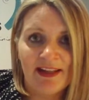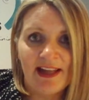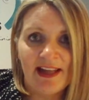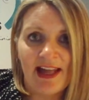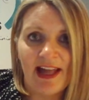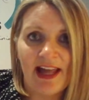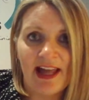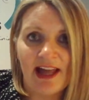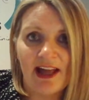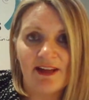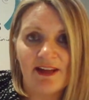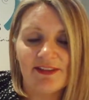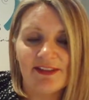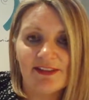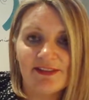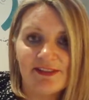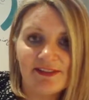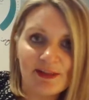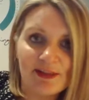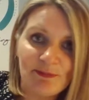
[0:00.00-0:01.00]

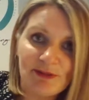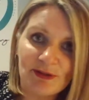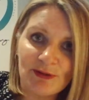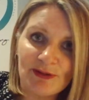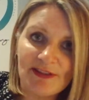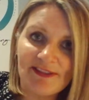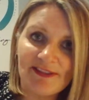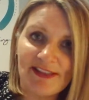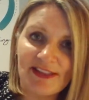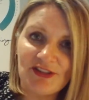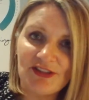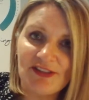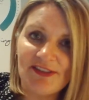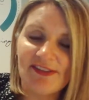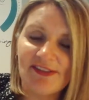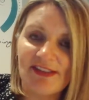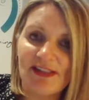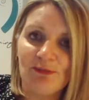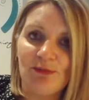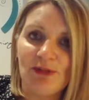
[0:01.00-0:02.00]
The subsequent
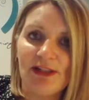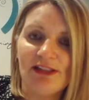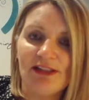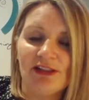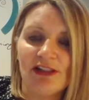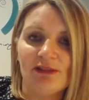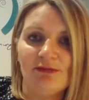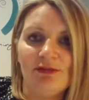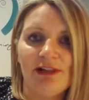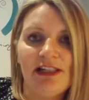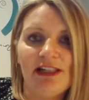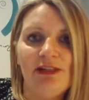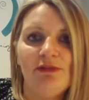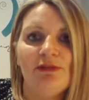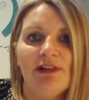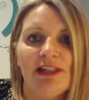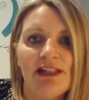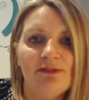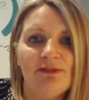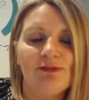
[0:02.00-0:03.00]
sessions, then we look at really
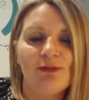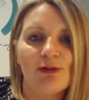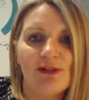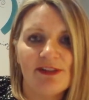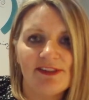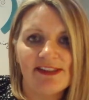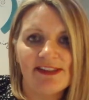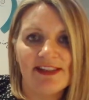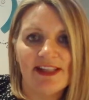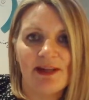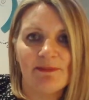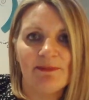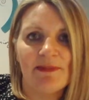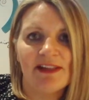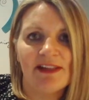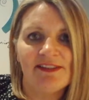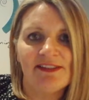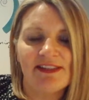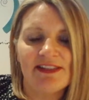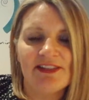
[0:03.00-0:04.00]
reinforcing that
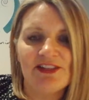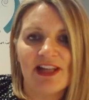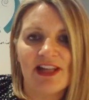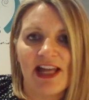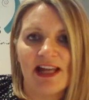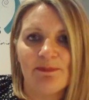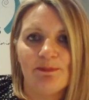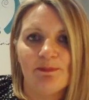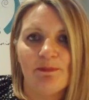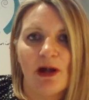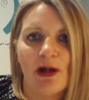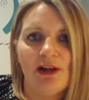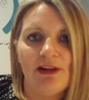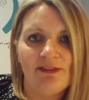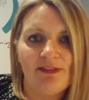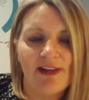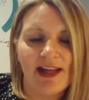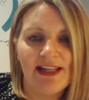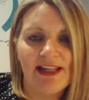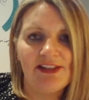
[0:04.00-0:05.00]
message and
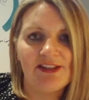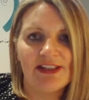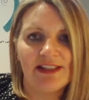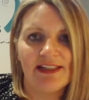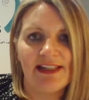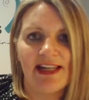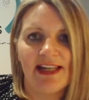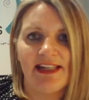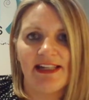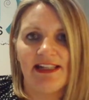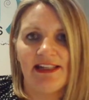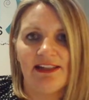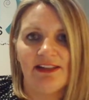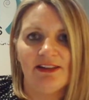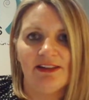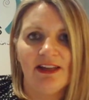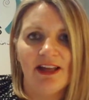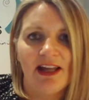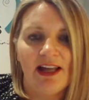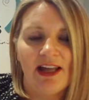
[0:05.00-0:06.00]
motivation, getting
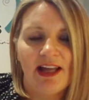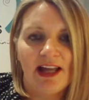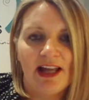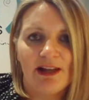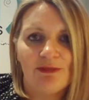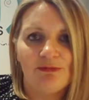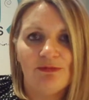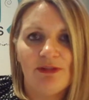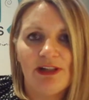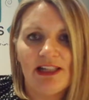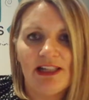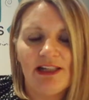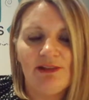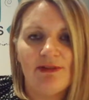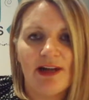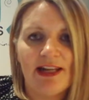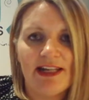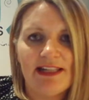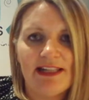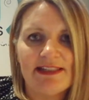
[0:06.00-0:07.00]
you really
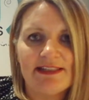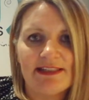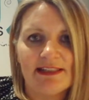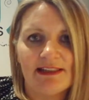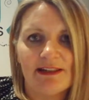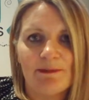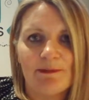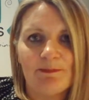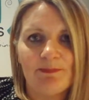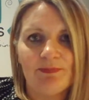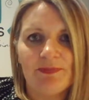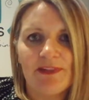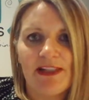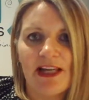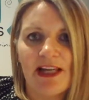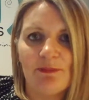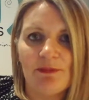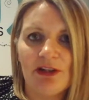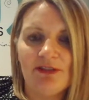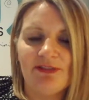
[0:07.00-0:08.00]
ready to
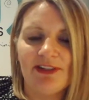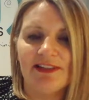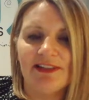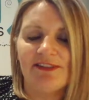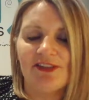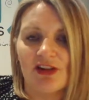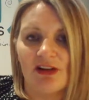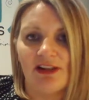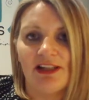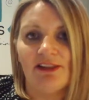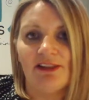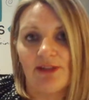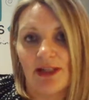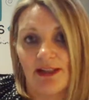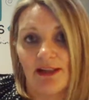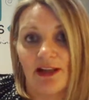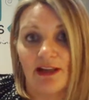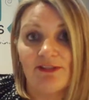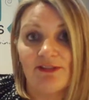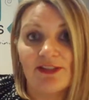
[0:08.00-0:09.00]
get moving and start living
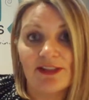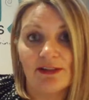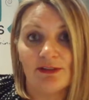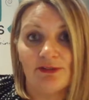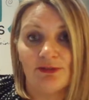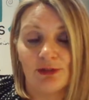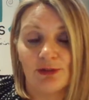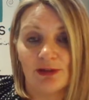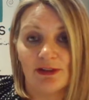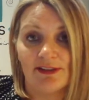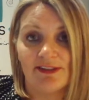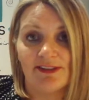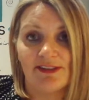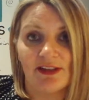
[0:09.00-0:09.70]
life to the full.